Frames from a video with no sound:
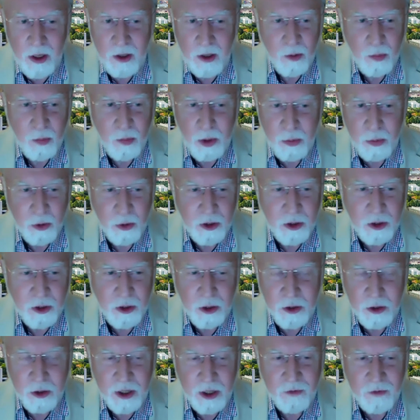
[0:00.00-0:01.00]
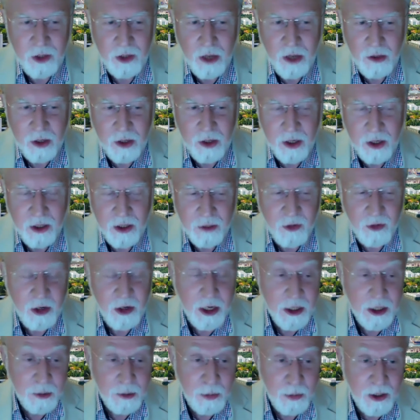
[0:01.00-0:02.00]
People don't get it for nothing. It's very
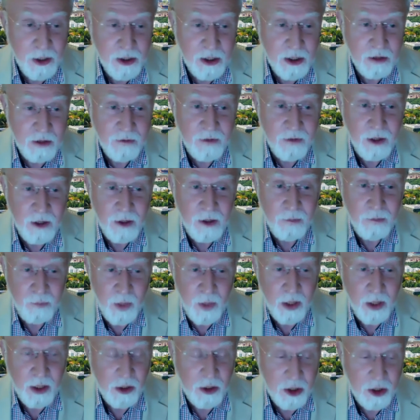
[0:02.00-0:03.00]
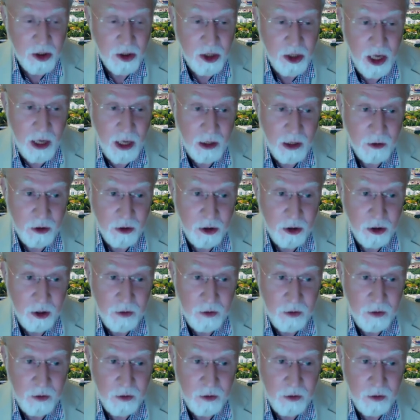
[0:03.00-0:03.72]
expensive, and it's a challenge.